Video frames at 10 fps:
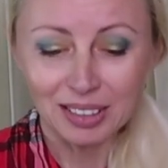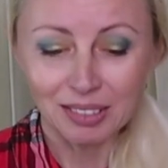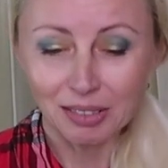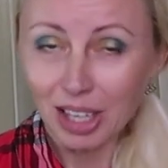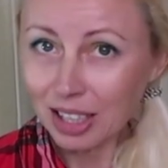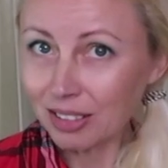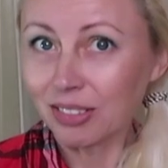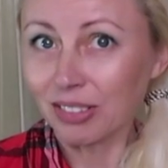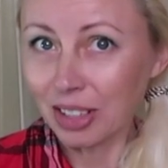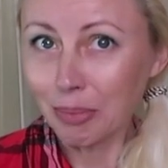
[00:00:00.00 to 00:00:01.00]
well
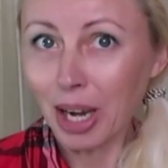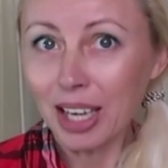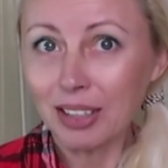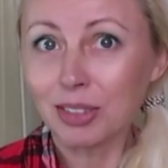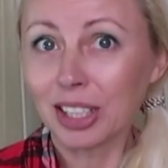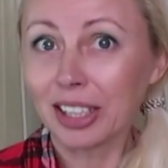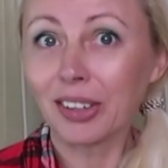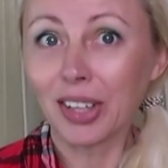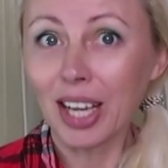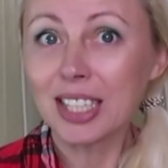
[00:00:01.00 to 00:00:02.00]
we might gonna
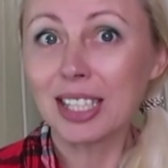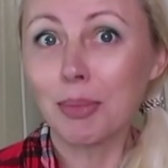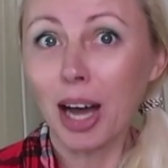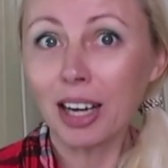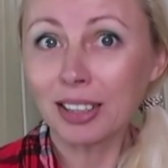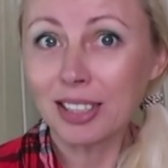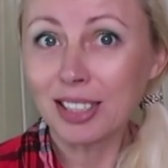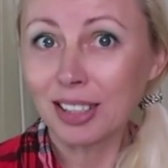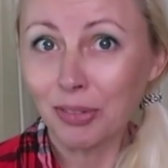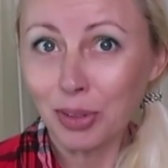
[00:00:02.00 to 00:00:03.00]
create some artists
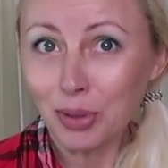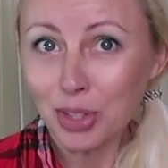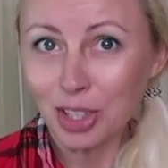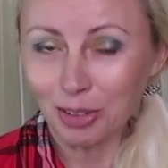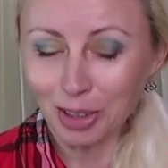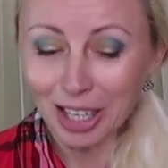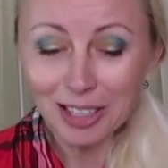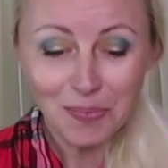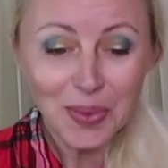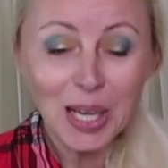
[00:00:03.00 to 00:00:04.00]
in the future
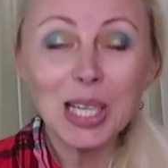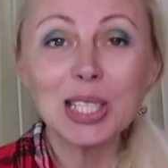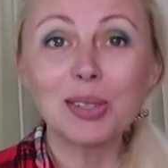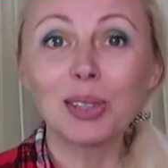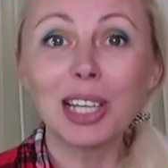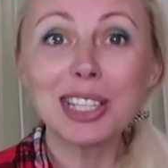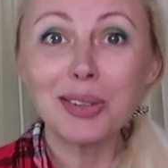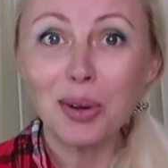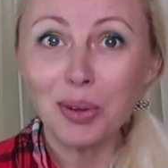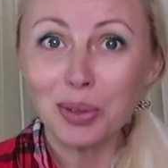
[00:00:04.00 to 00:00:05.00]
right so let's
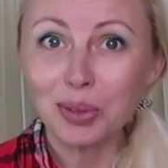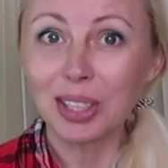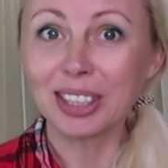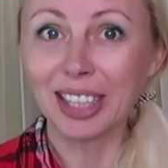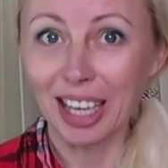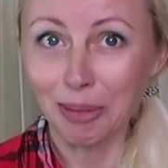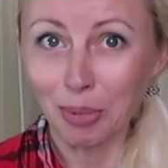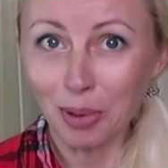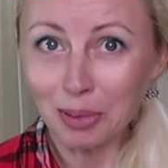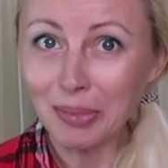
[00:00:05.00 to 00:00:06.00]
go to the
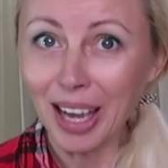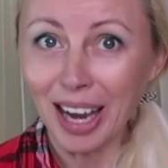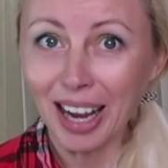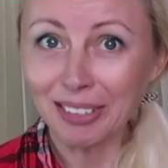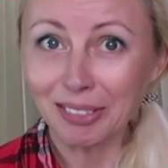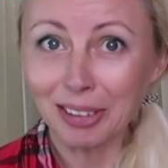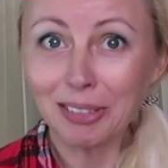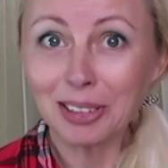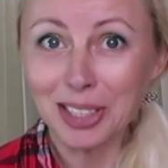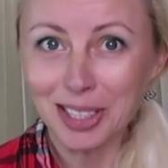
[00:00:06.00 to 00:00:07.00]
table and we
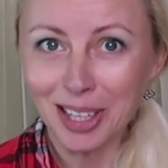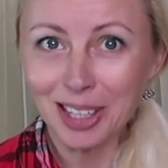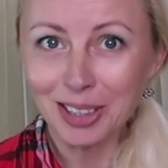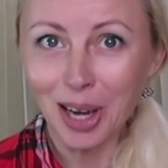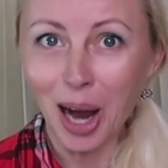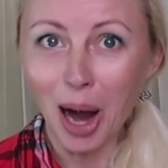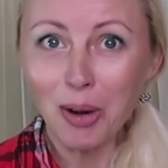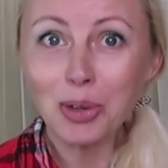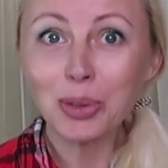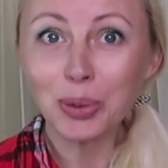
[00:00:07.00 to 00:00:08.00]
will start
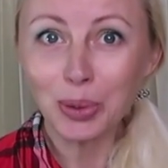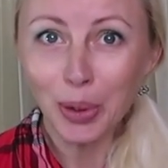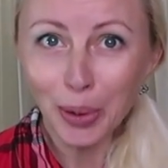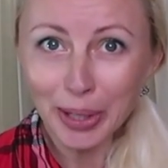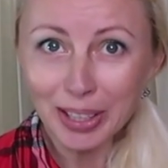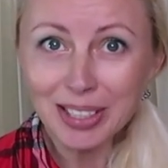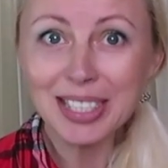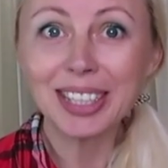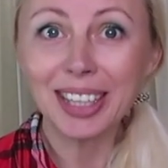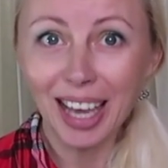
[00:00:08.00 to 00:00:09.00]
our tutorials
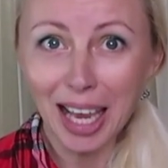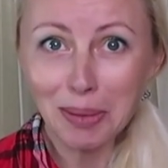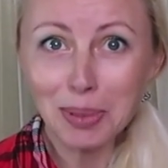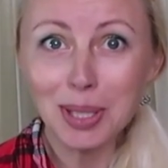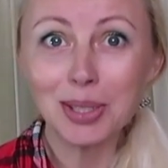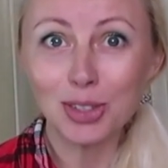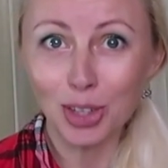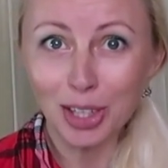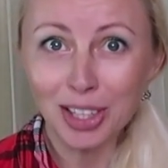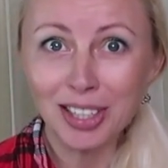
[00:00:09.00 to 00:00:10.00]
games
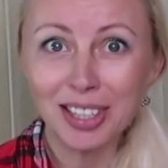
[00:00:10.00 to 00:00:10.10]
trick